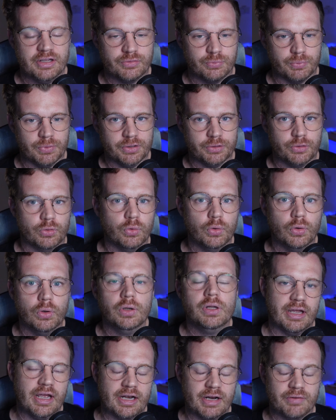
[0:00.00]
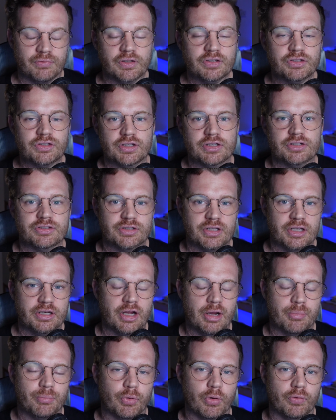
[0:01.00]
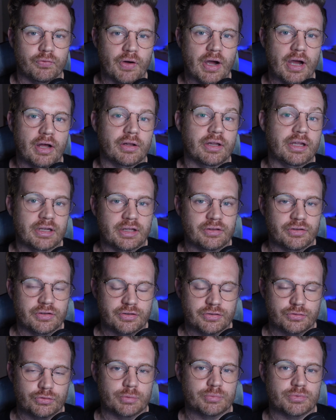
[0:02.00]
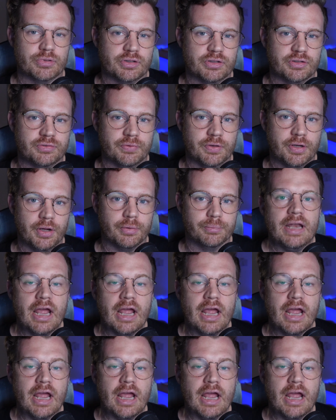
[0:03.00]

It's really cool, and I've linked to his GitHub profile in the description of this video.